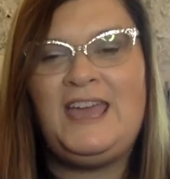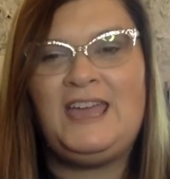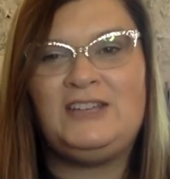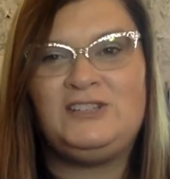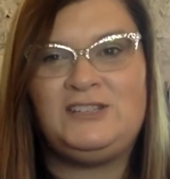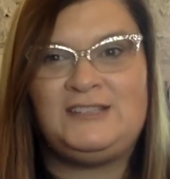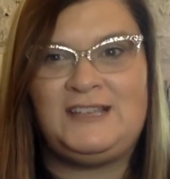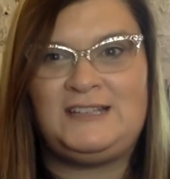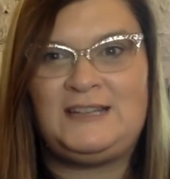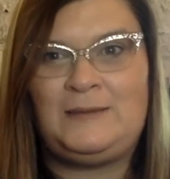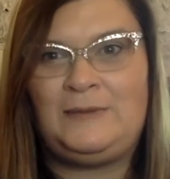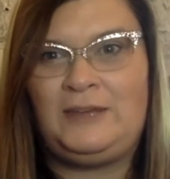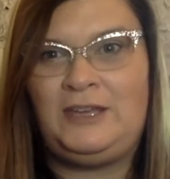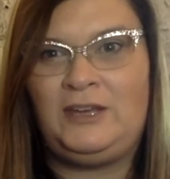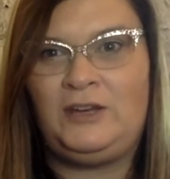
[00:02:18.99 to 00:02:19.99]
It's just that time
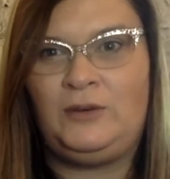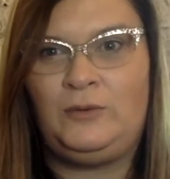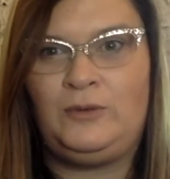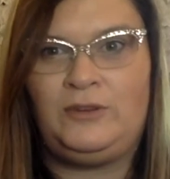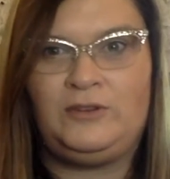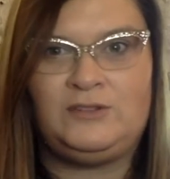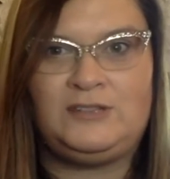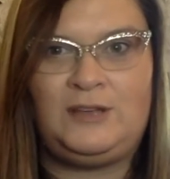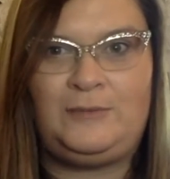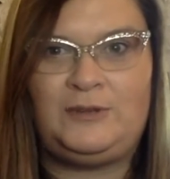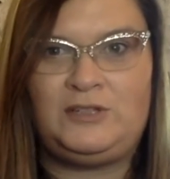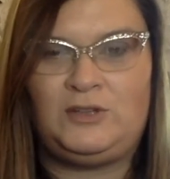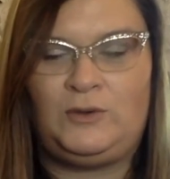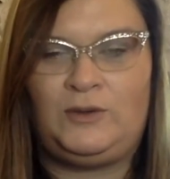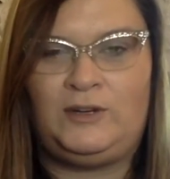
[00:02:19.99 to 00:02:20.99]
of year where there's so
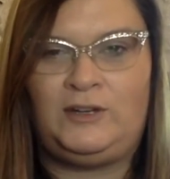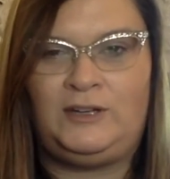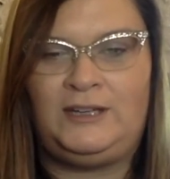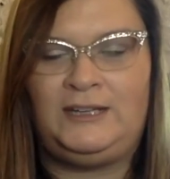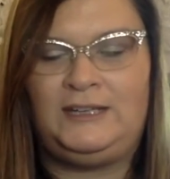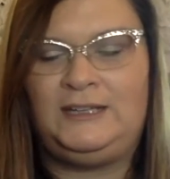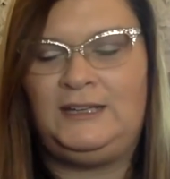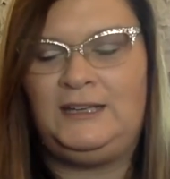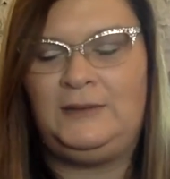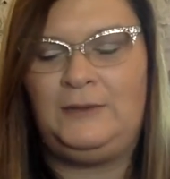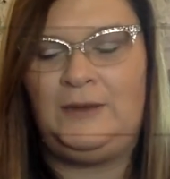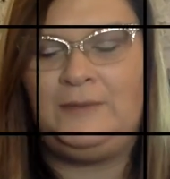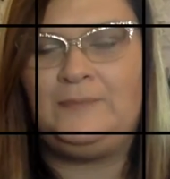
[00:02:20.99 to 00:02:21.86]
much going on and anyway.